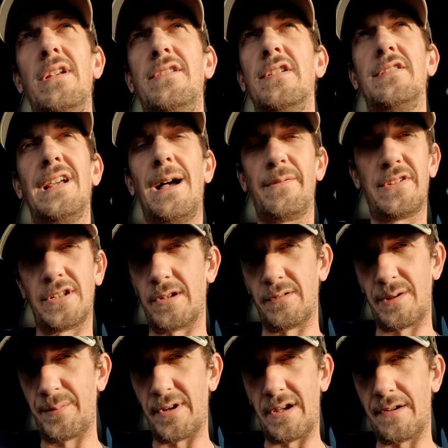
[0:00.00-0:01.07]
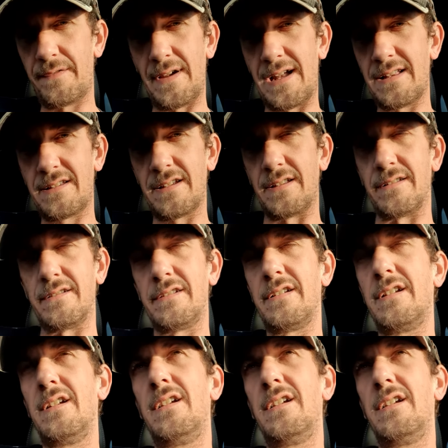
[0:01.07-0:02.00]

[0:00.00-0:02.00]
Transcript: it's just absolutely perfect and